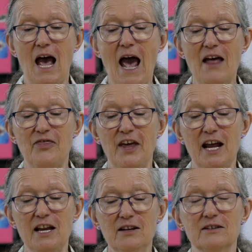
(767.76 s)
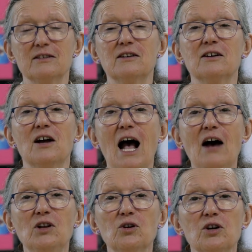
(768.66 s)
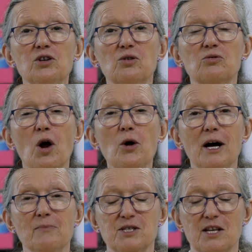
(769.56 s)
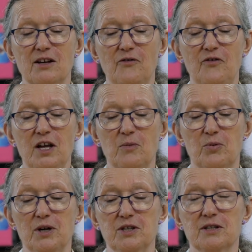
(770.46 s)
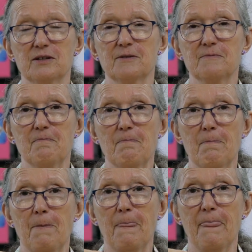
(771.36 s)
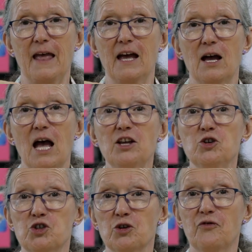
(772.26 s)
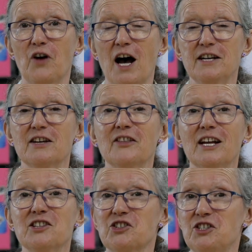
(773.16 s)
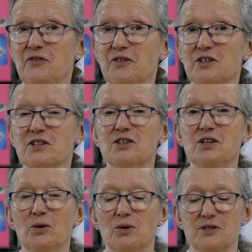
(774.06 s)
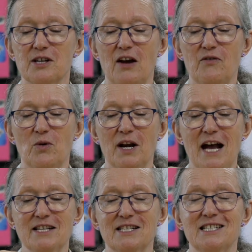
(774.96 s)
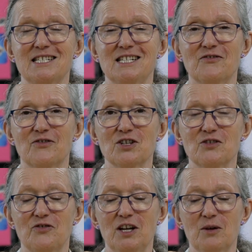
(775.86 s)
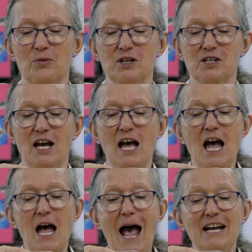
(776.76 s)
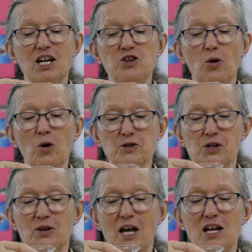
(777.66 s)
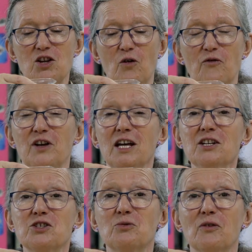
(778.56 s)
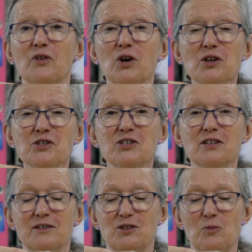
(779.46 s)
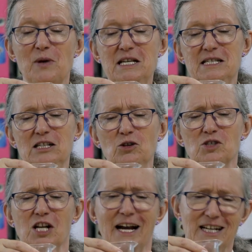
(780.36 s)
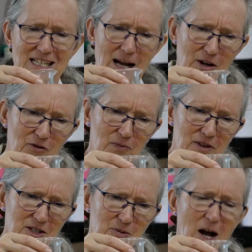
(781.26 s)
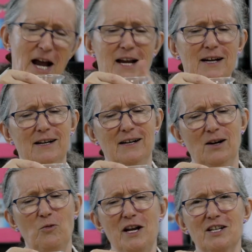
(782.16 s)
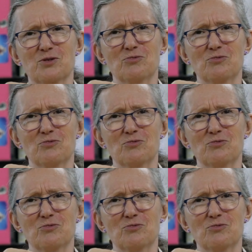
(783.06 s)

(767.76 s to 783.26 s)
And then have a look at your grown-up's fingerprint. You should find that it's different to yours. Everyone has a different fingerprint. And can you also get your finger to reverse, to be, looks like it's coming from this way when it's